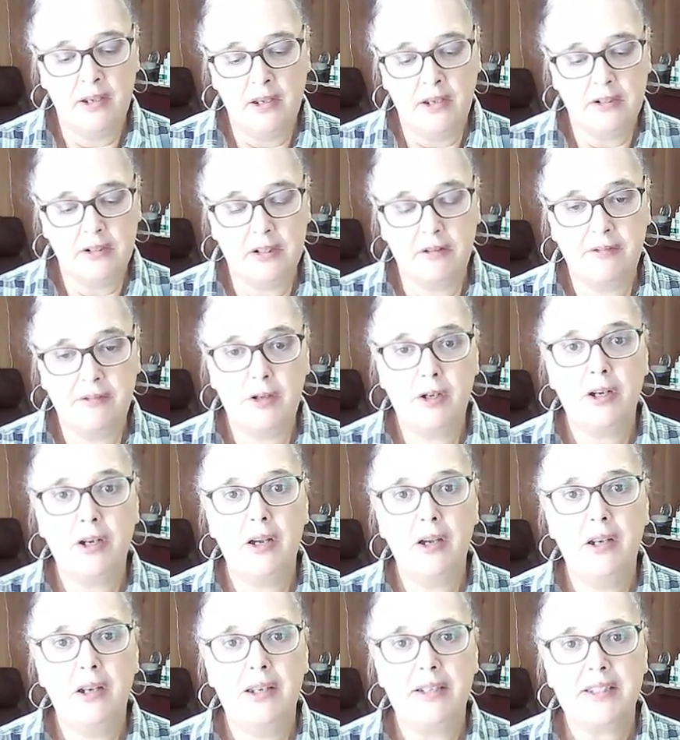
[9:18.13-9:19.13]
So
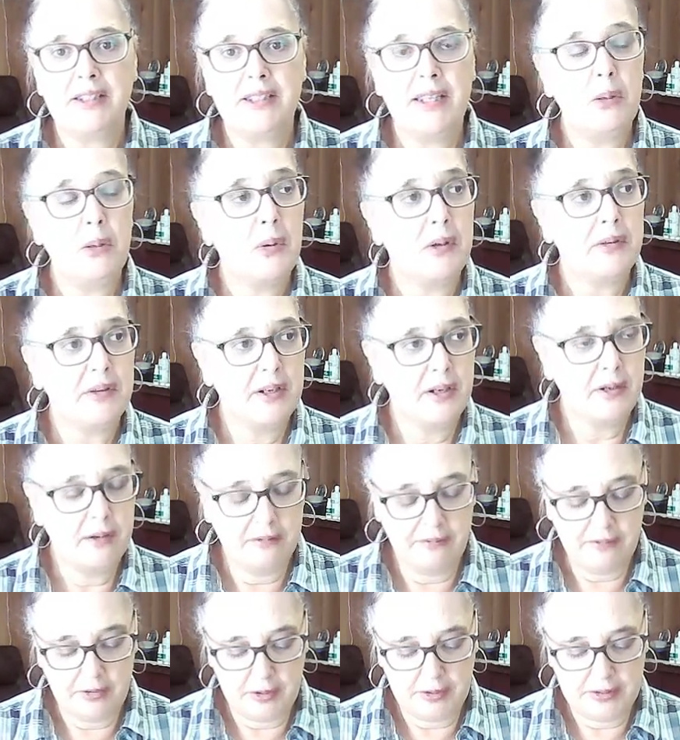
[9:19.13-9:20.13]
Virgo, let's see what the
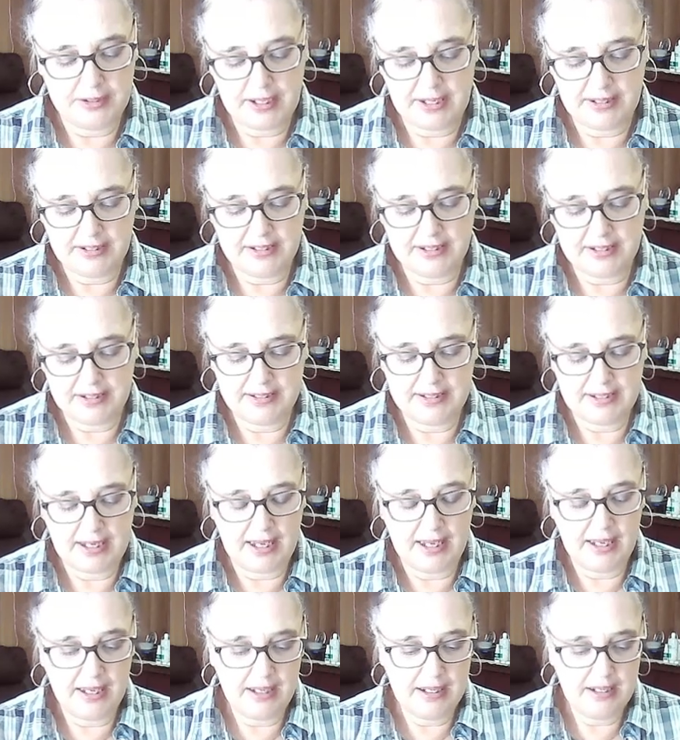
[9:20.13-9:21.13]
universe has to
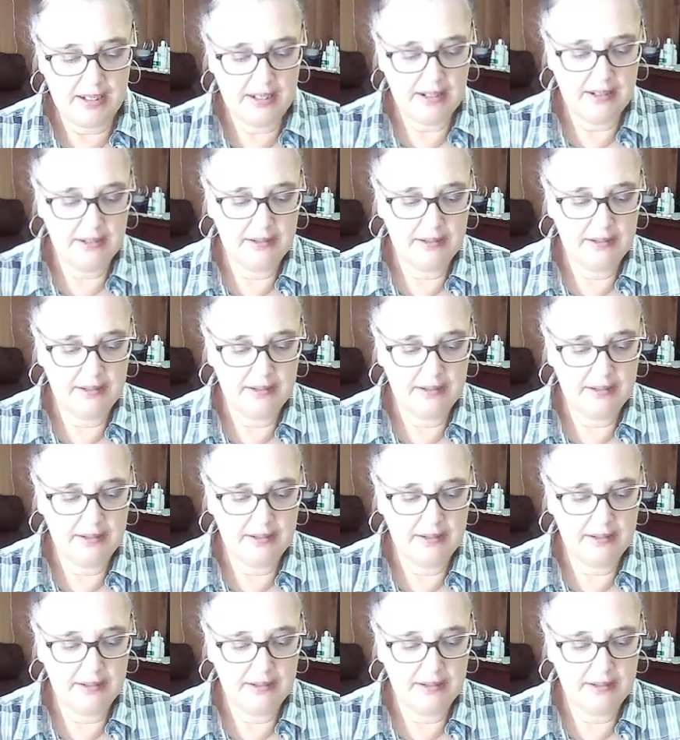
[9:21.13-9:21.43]
say.